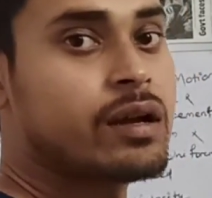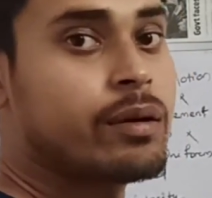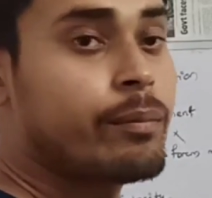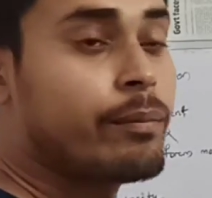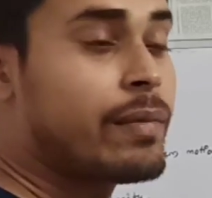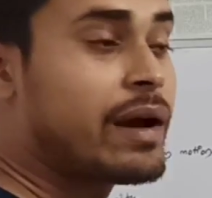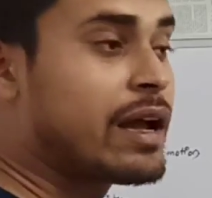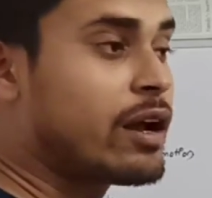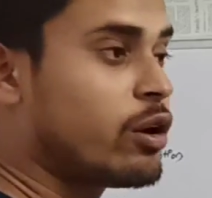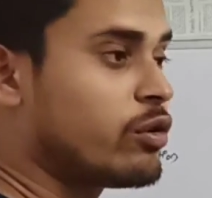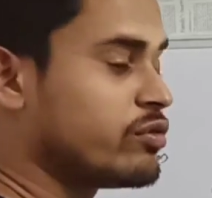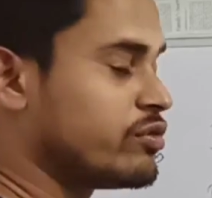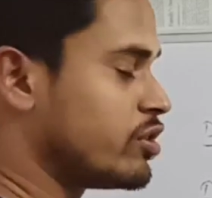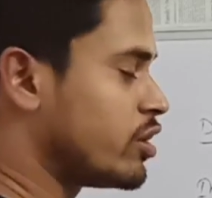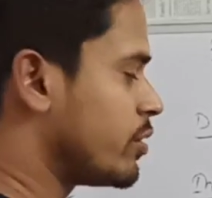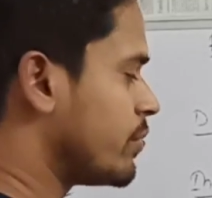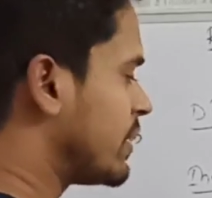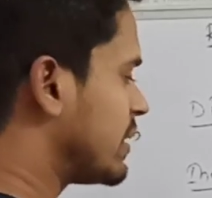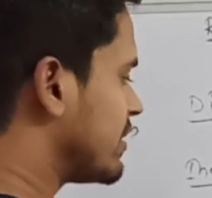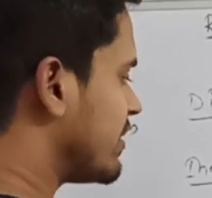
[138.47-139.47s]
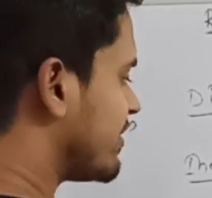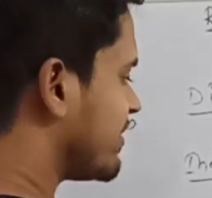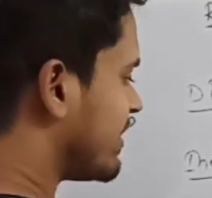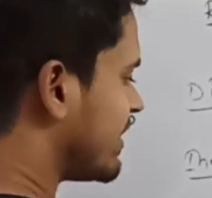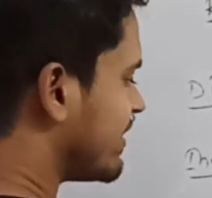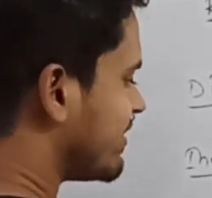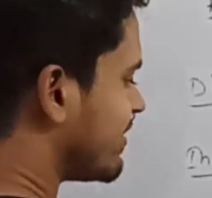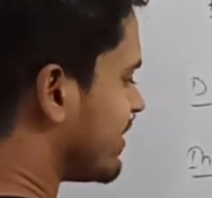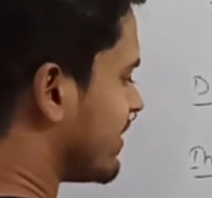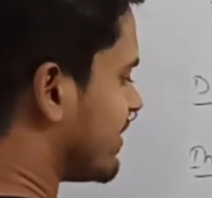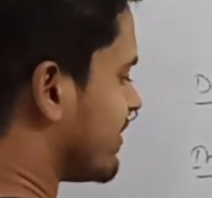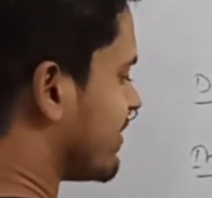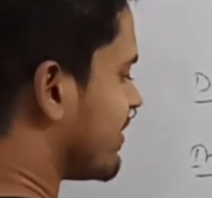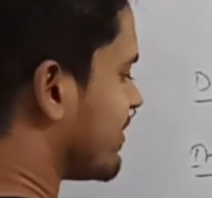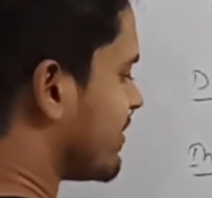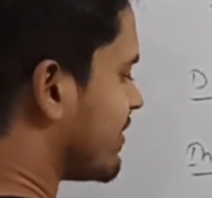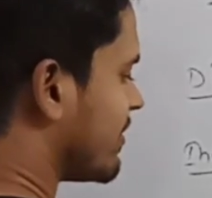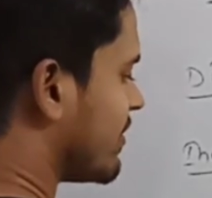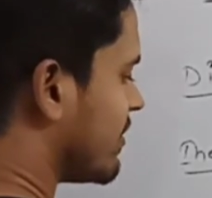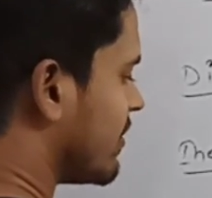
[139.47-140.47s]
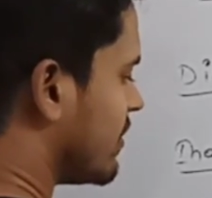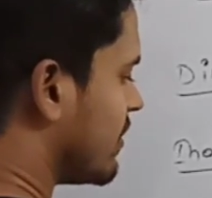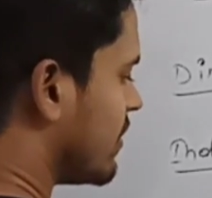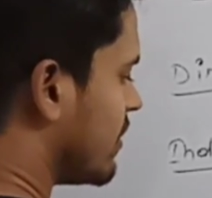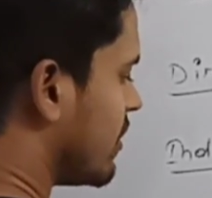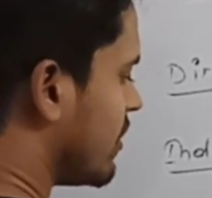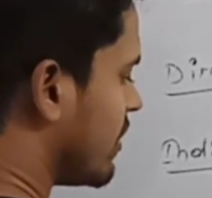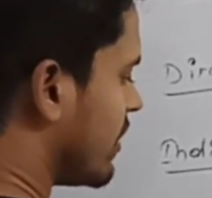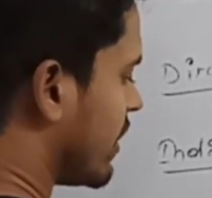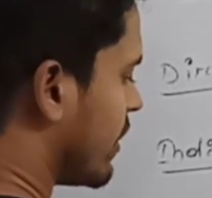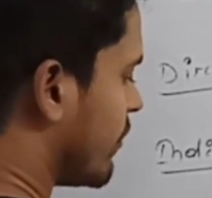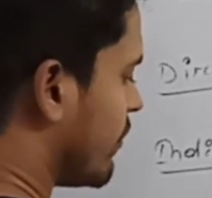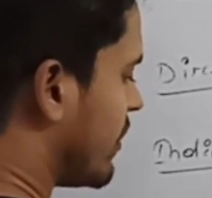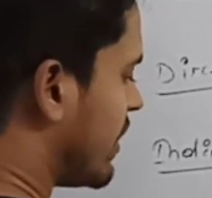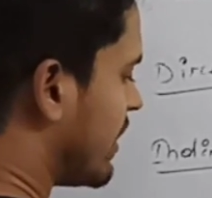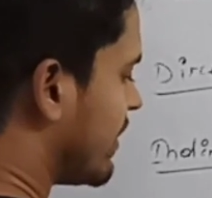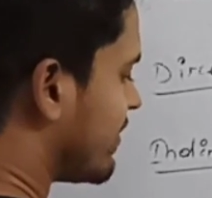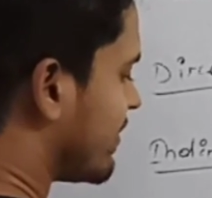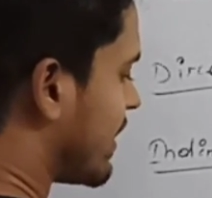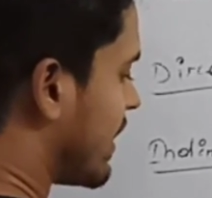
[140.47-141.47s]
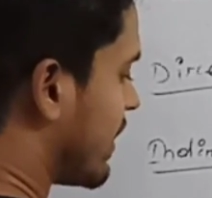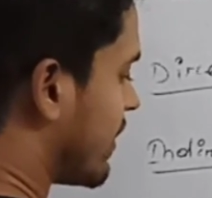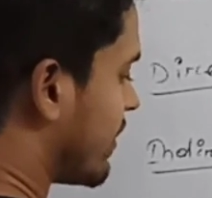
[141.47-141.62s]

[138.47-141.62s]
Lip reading: By observing the seasons. Events